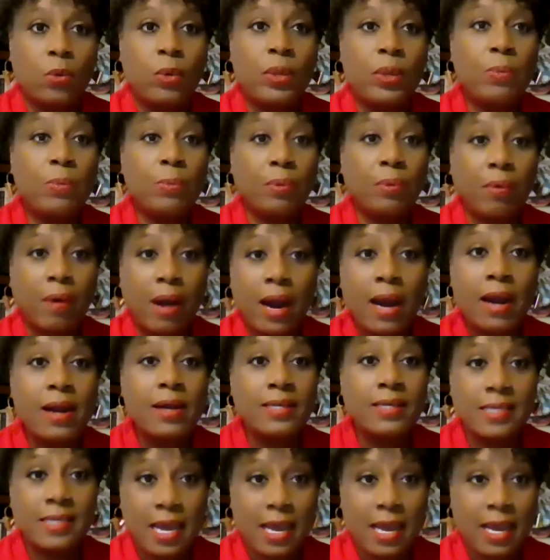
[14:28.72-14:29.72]
And so we
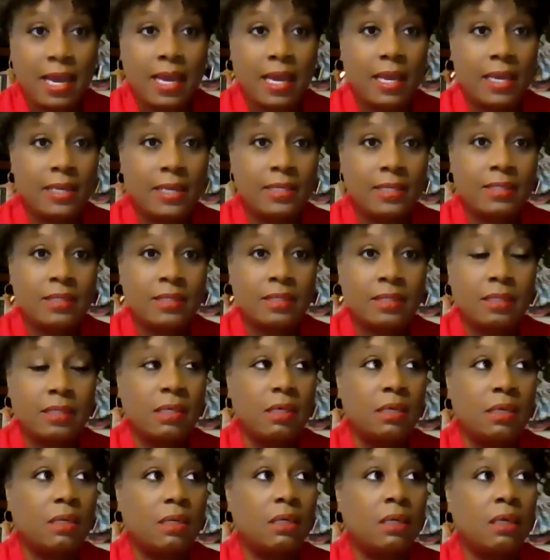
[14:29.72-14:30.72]

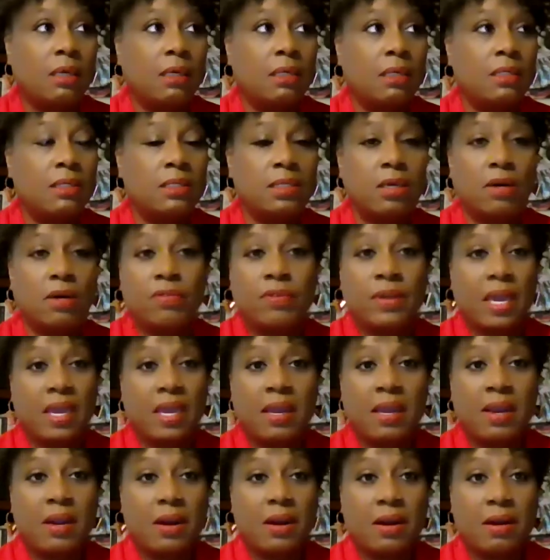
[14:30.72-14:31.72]
prioritize self
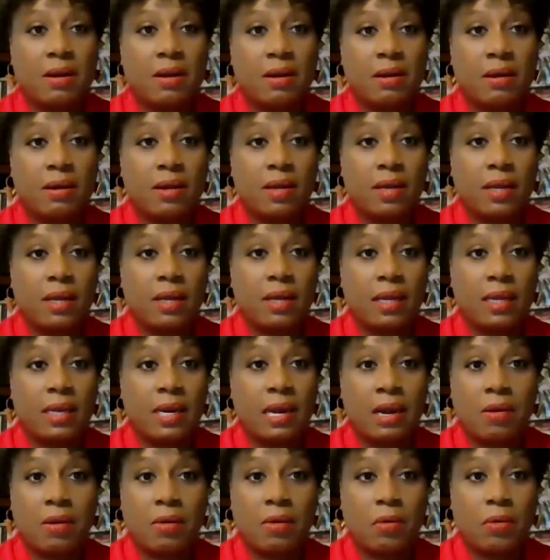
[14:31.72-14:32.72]
care
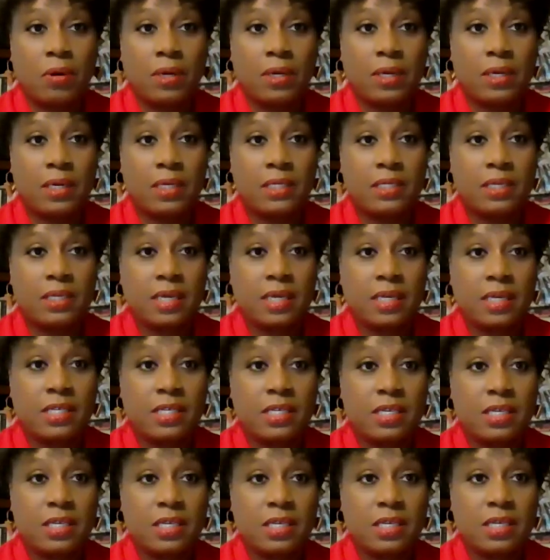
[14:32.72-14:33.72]
in our
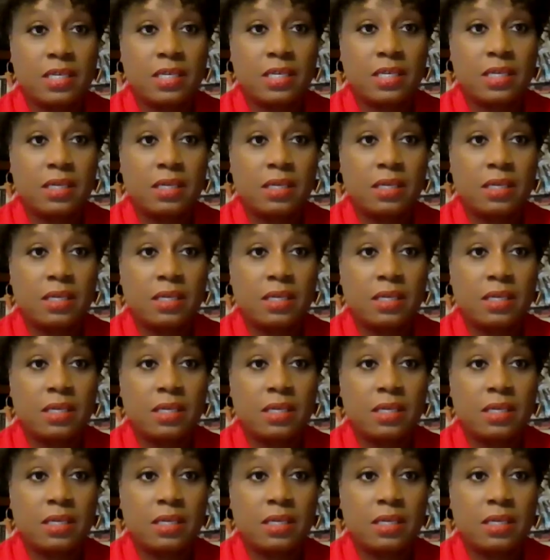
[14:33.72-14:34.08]
organization.